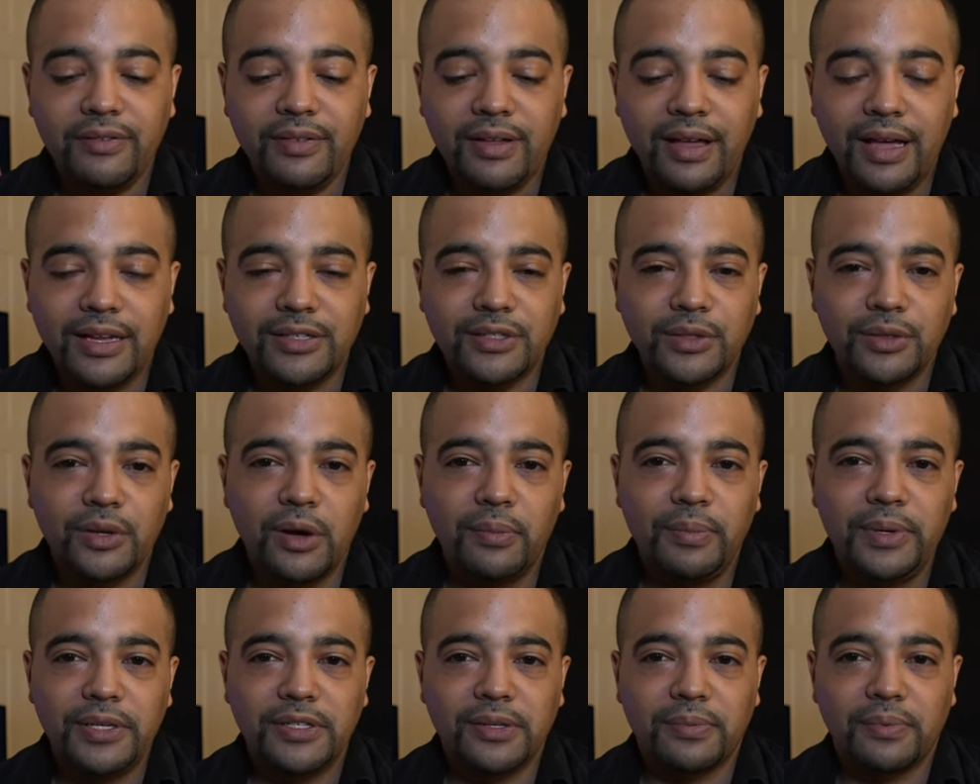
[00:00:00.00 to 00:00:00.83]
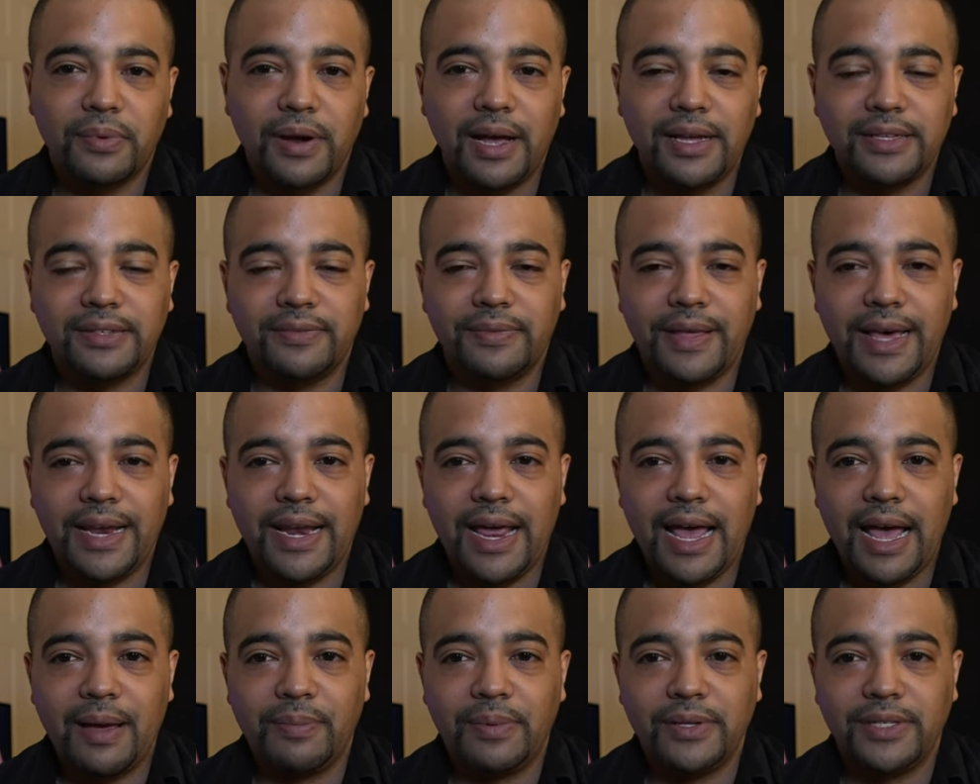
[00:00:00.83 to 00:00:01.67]
Uh, so don't be surprised if that
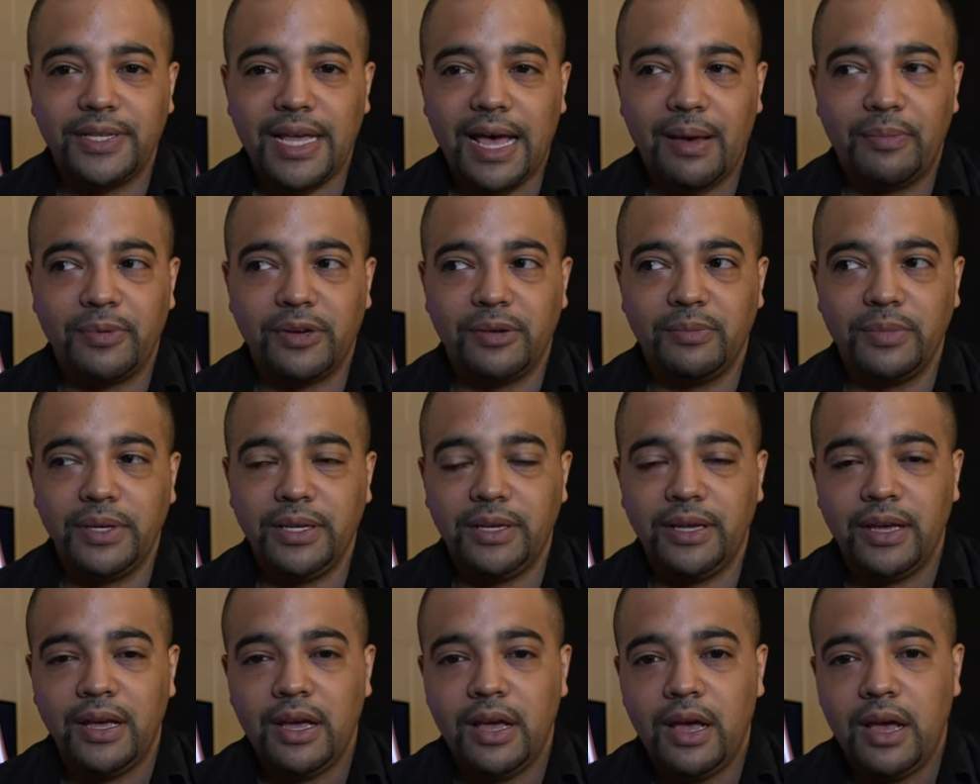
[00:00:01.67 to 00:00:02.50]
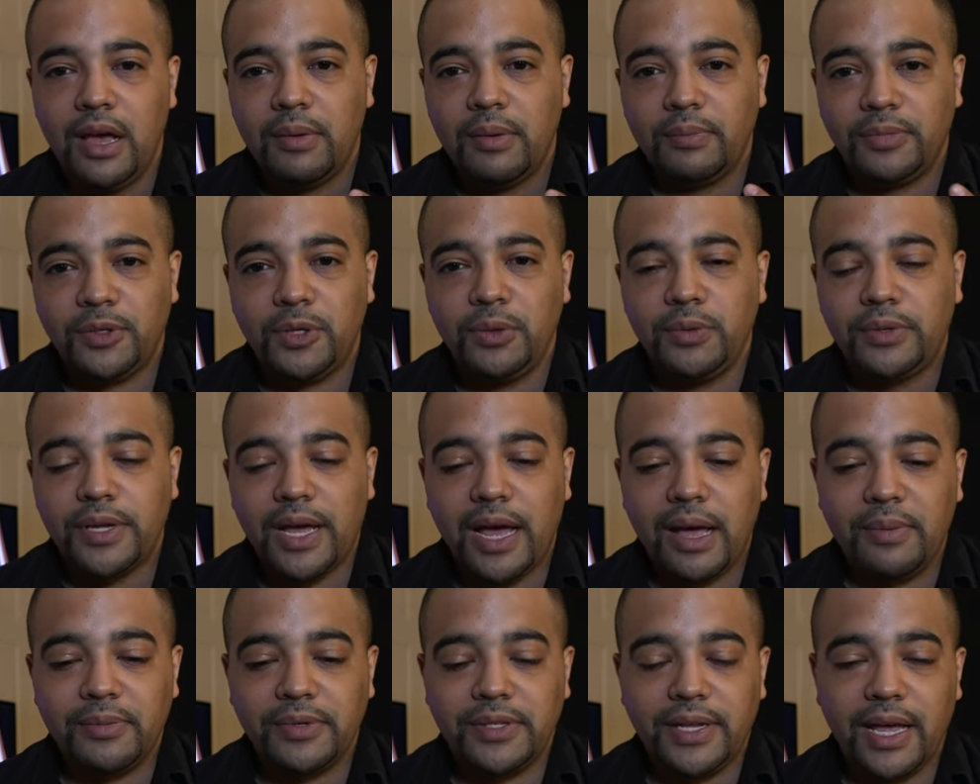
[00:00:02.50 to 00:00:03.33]
happens. Happened to me two
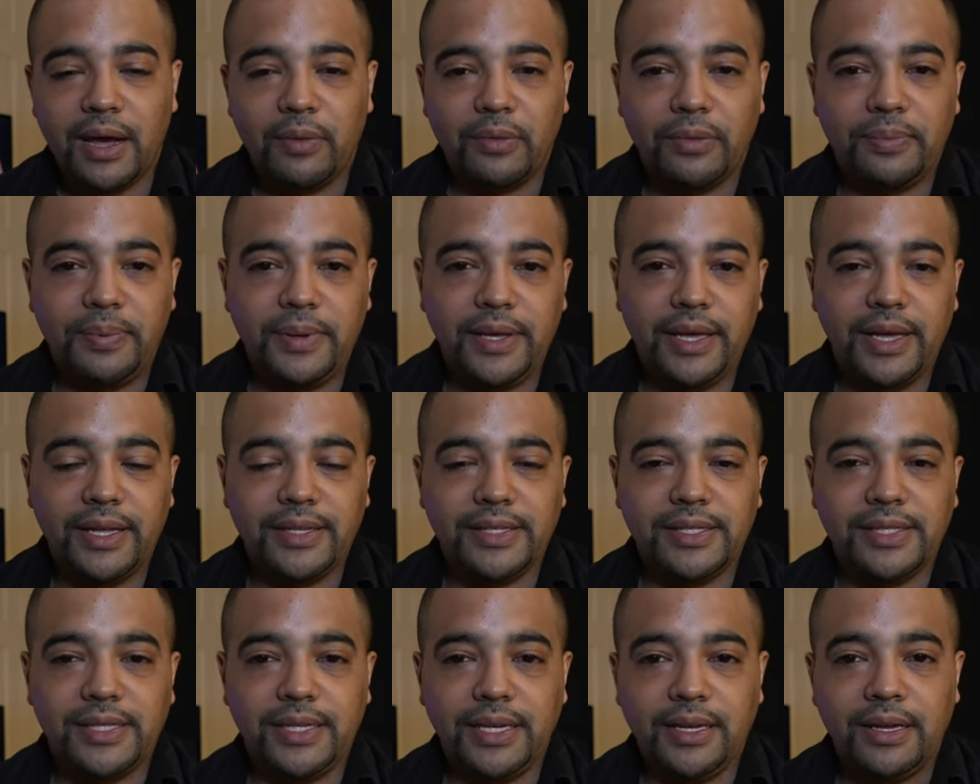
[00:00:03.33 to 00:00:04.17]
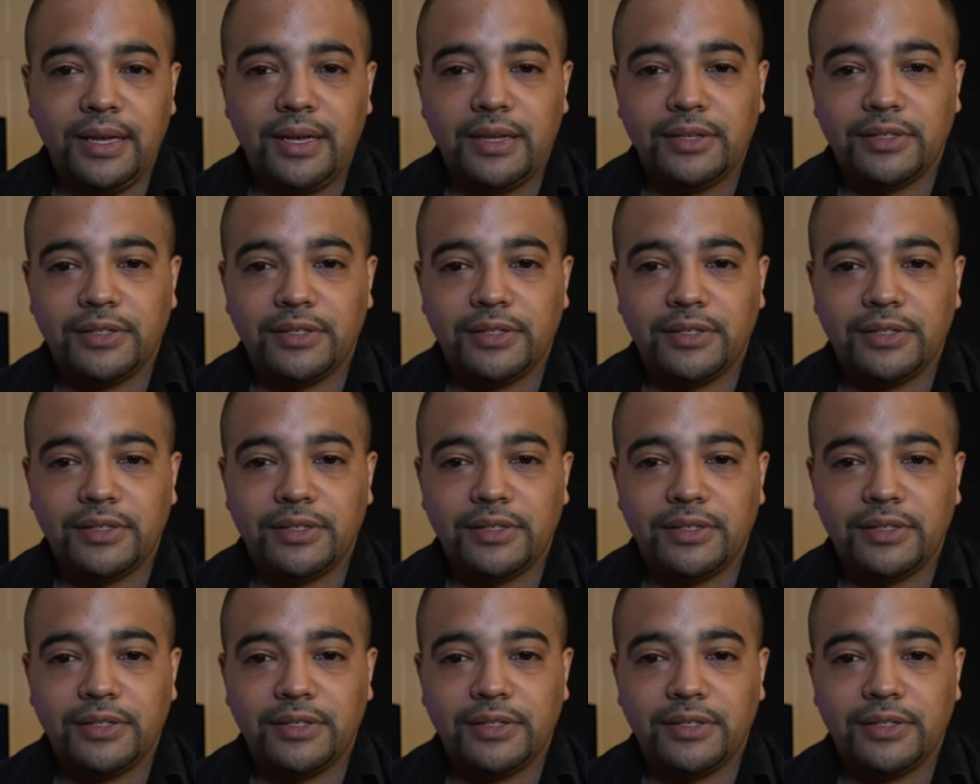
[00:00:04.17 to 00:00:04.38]
times now with PNC.